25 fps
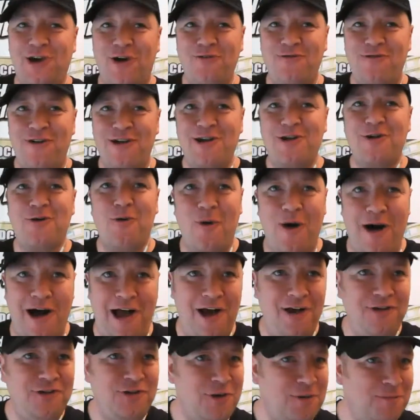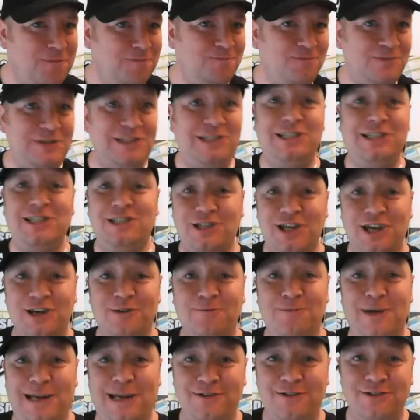as things go very quiet.
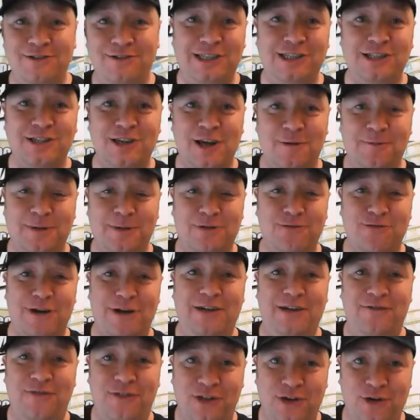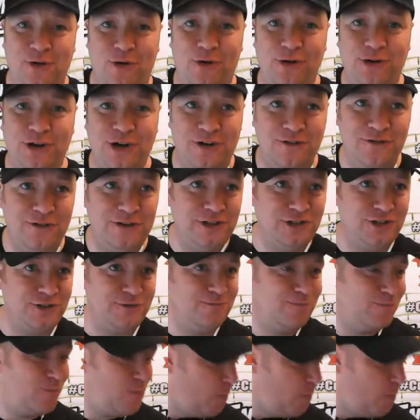This is going to be great for the audio